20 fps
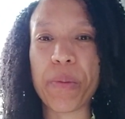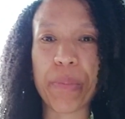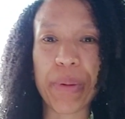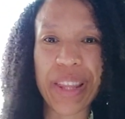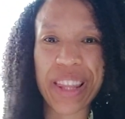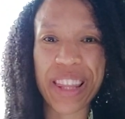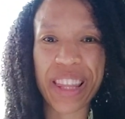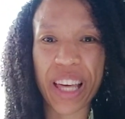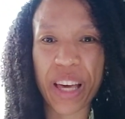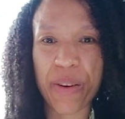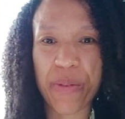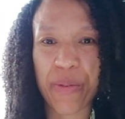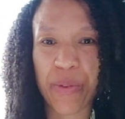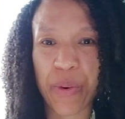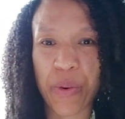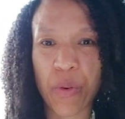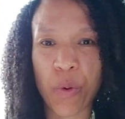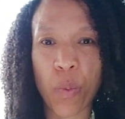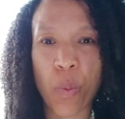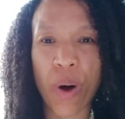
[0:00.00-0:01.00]
been there
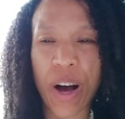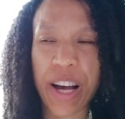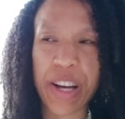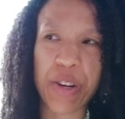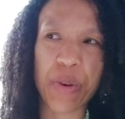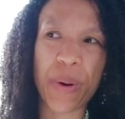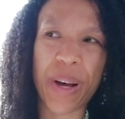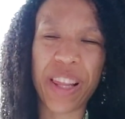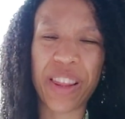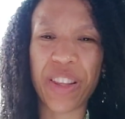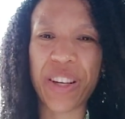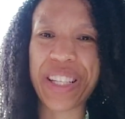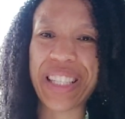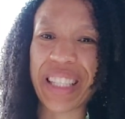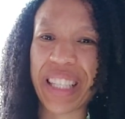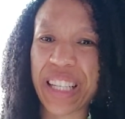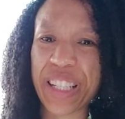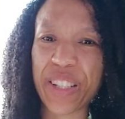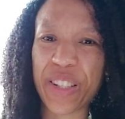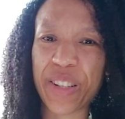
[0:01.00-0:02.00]
for a while and their
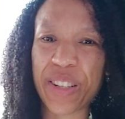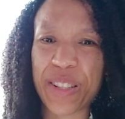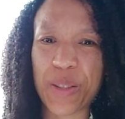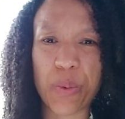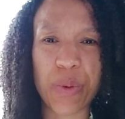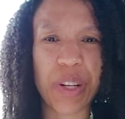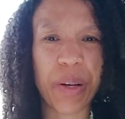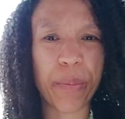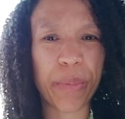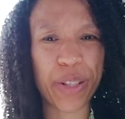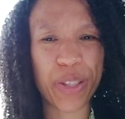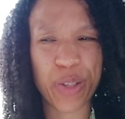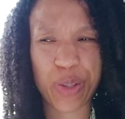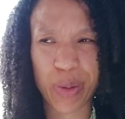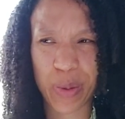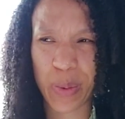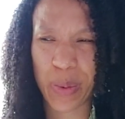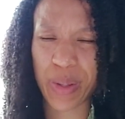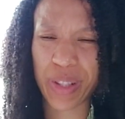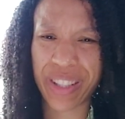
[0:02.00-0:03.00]
sentence would have been
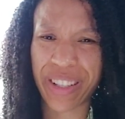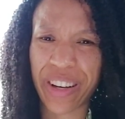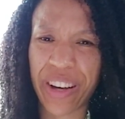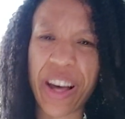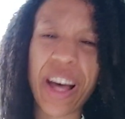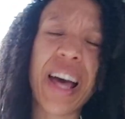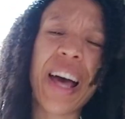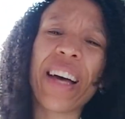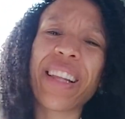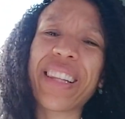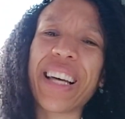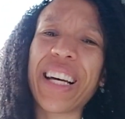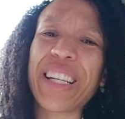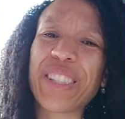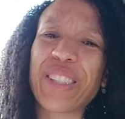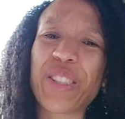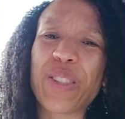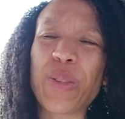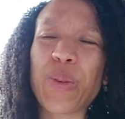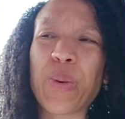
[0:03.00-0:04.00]
shorter. That's
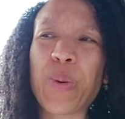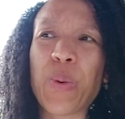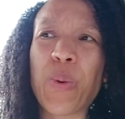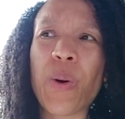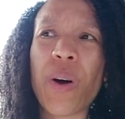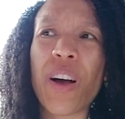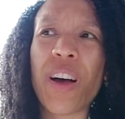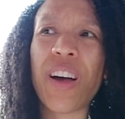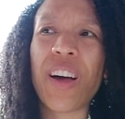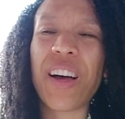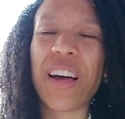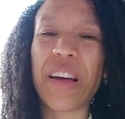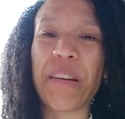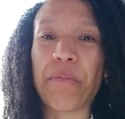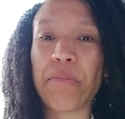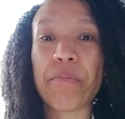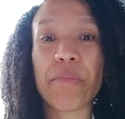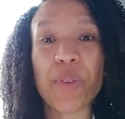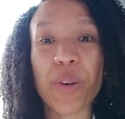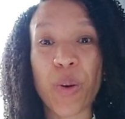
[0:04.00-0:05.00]
still
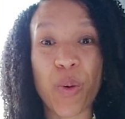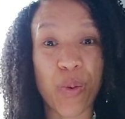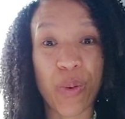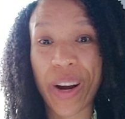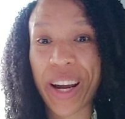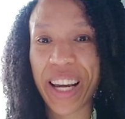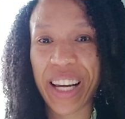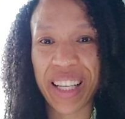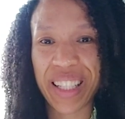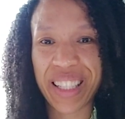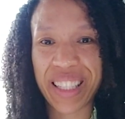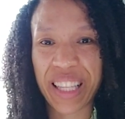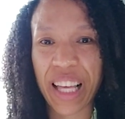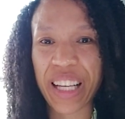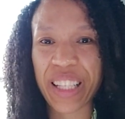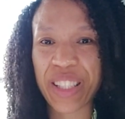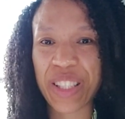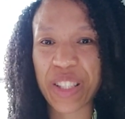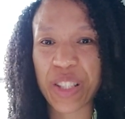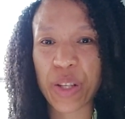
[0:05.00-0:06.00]
grace.
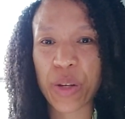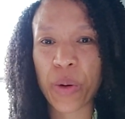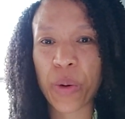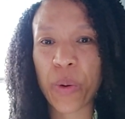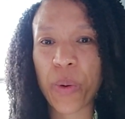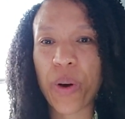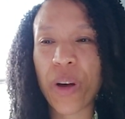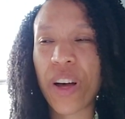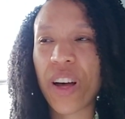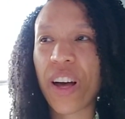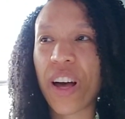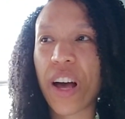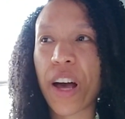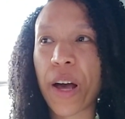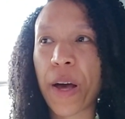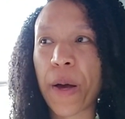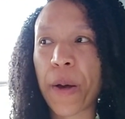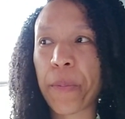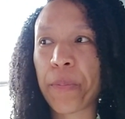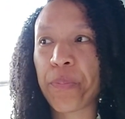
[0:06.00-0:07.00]
That's still
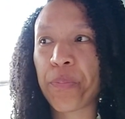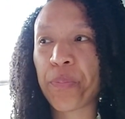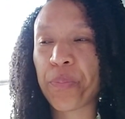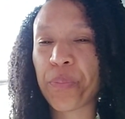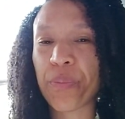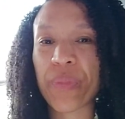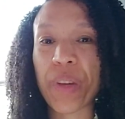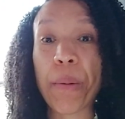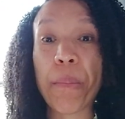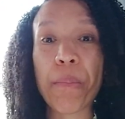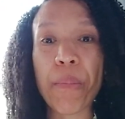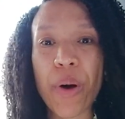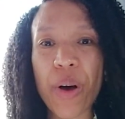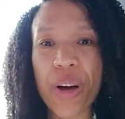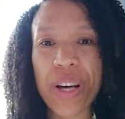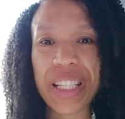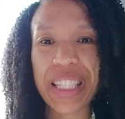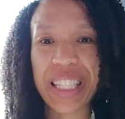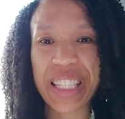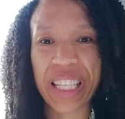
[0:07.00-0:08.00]

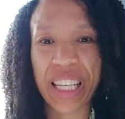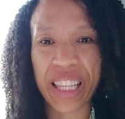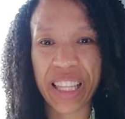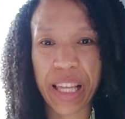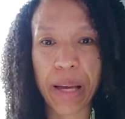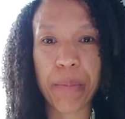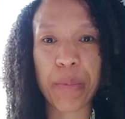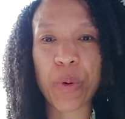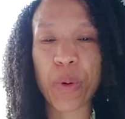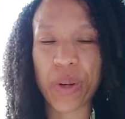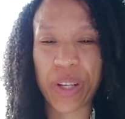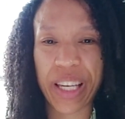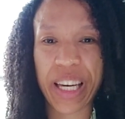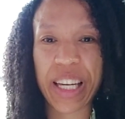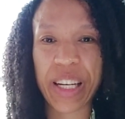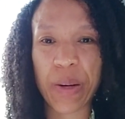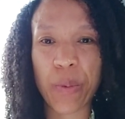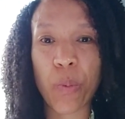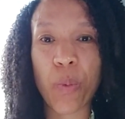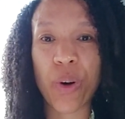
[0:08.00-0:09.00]
mercy. Them not
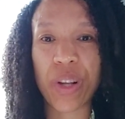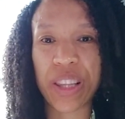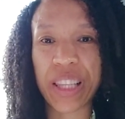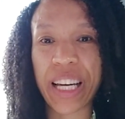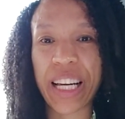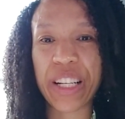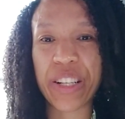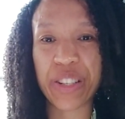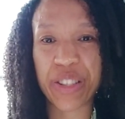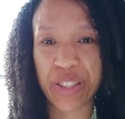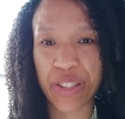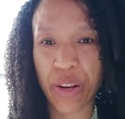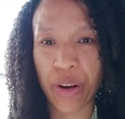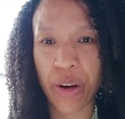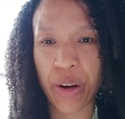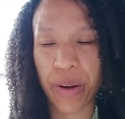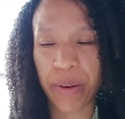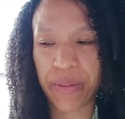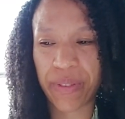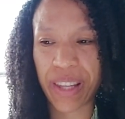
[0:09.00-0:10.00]
getting what they
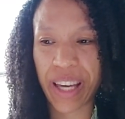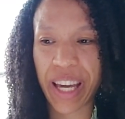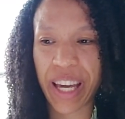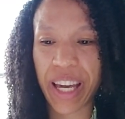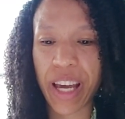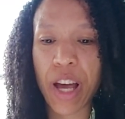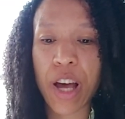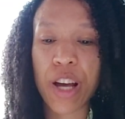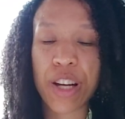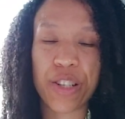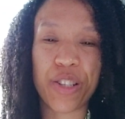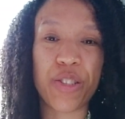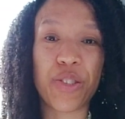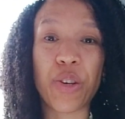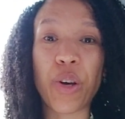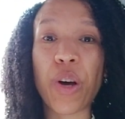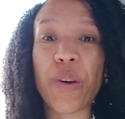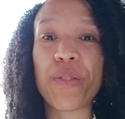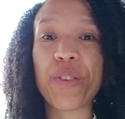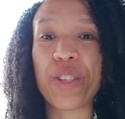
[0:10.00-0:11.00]
deserve. They
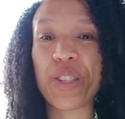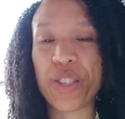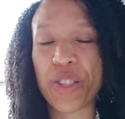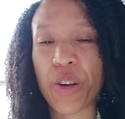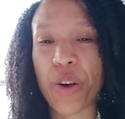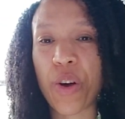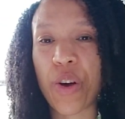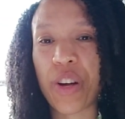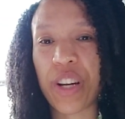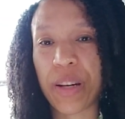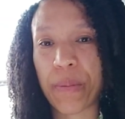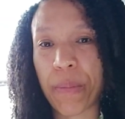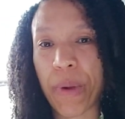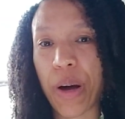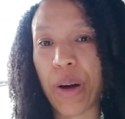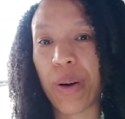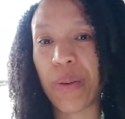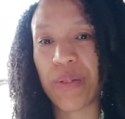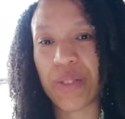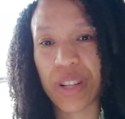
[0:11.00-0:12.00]
deserved a certain
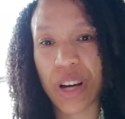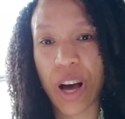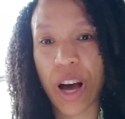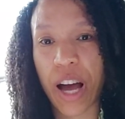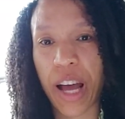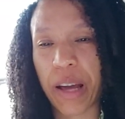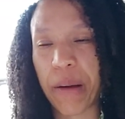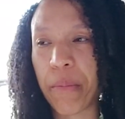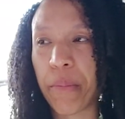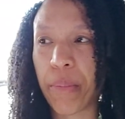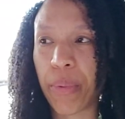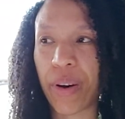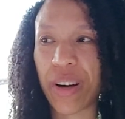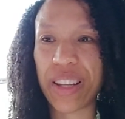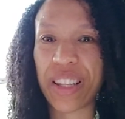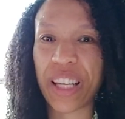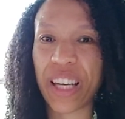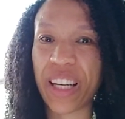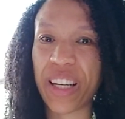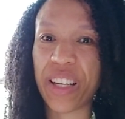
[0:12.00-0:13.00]
amount of time, but
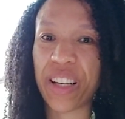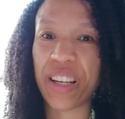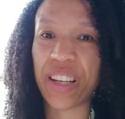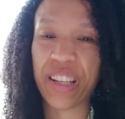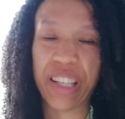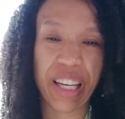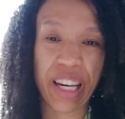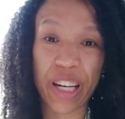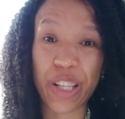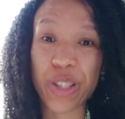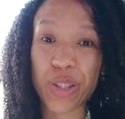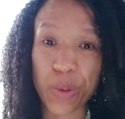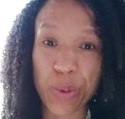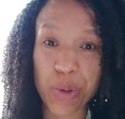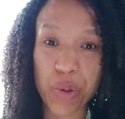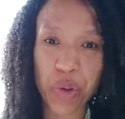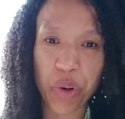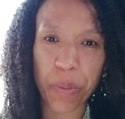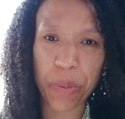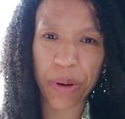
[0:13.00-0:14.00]
they get a
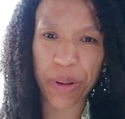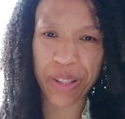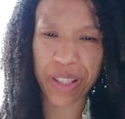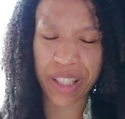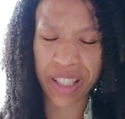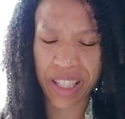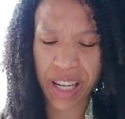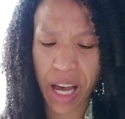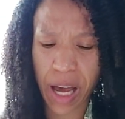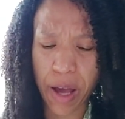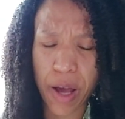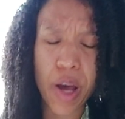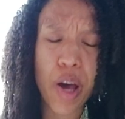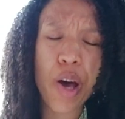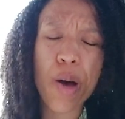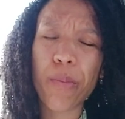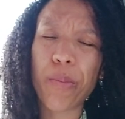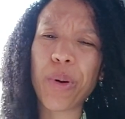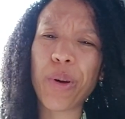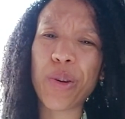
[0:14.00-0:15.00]
shorter amount of time.
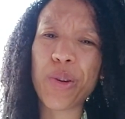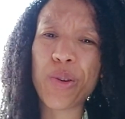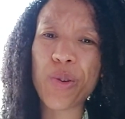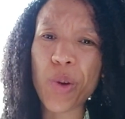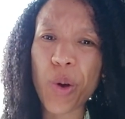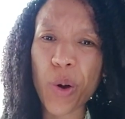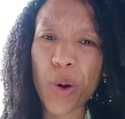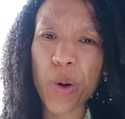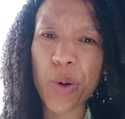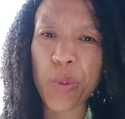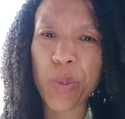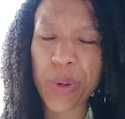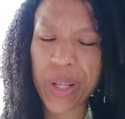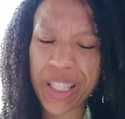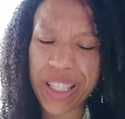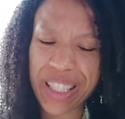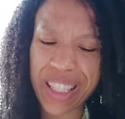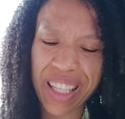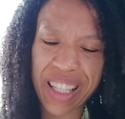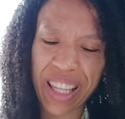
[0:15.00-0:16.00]
But no, we
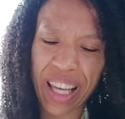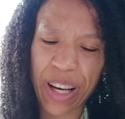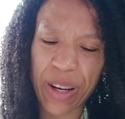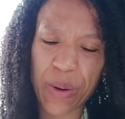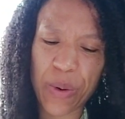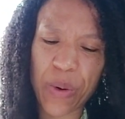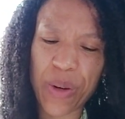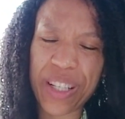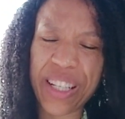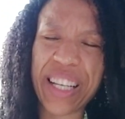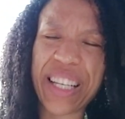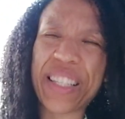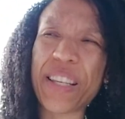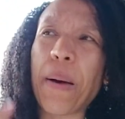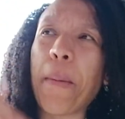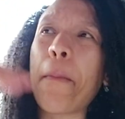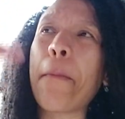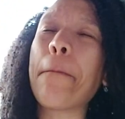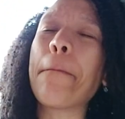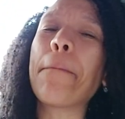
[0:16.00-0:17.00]
see that God is
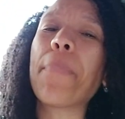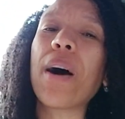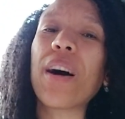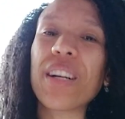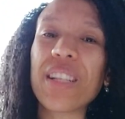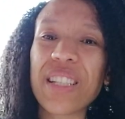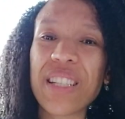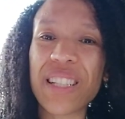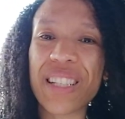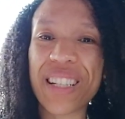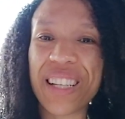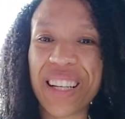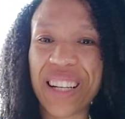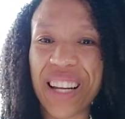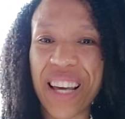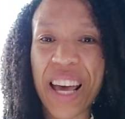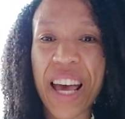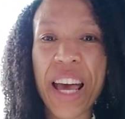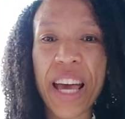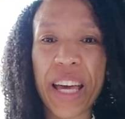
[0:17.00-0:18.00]
abundant
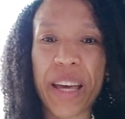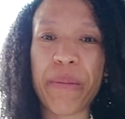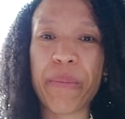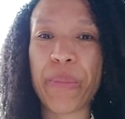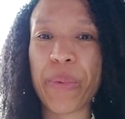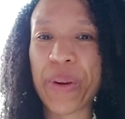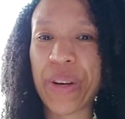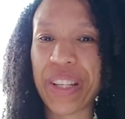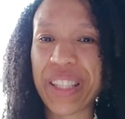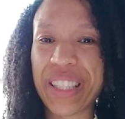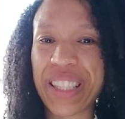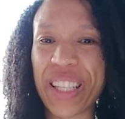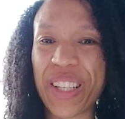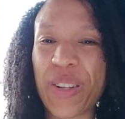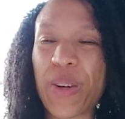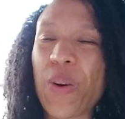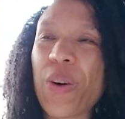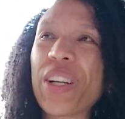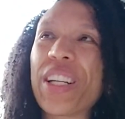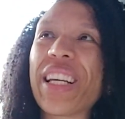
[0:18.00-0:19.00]
in mercy.
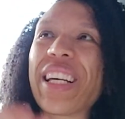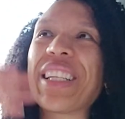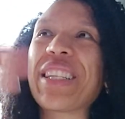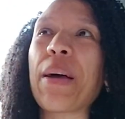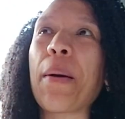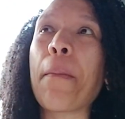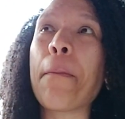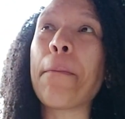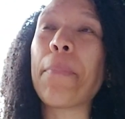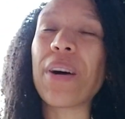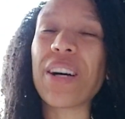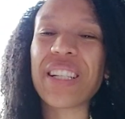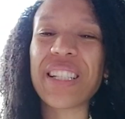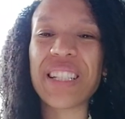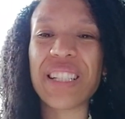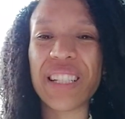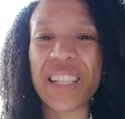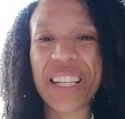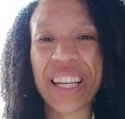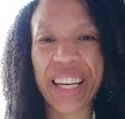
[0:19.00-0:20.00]
God is
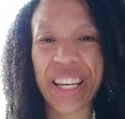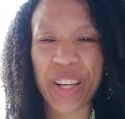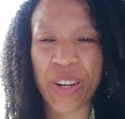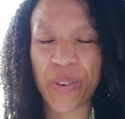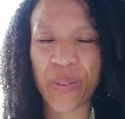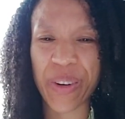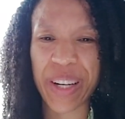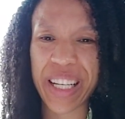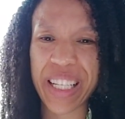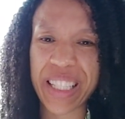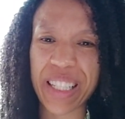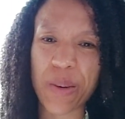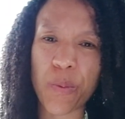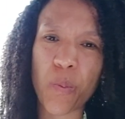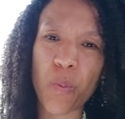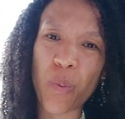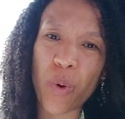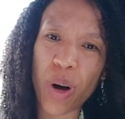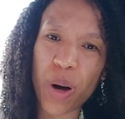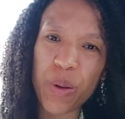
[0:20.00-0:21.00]
abundant in grace.
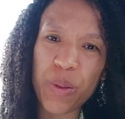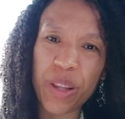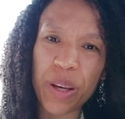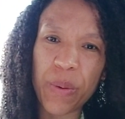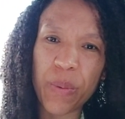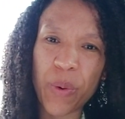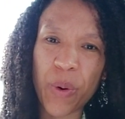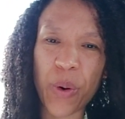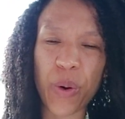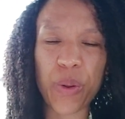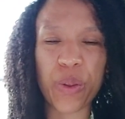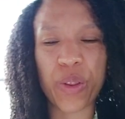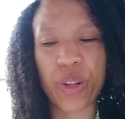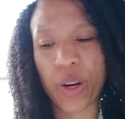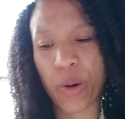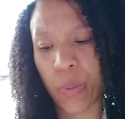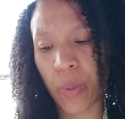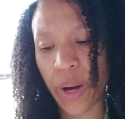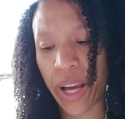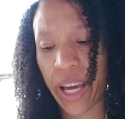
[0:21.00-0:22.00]
And while they were on their
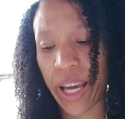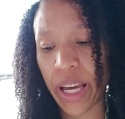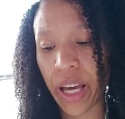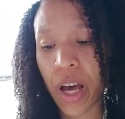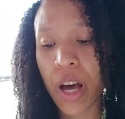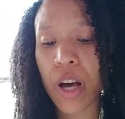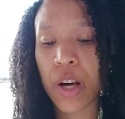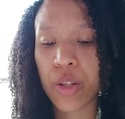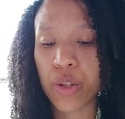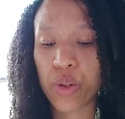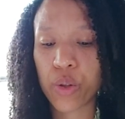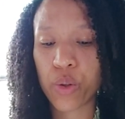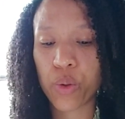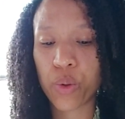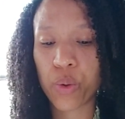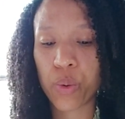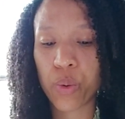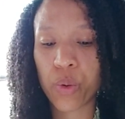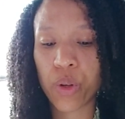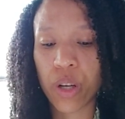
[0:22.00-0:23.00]
way
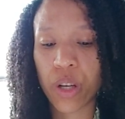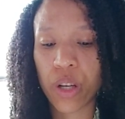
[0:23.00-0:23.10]
to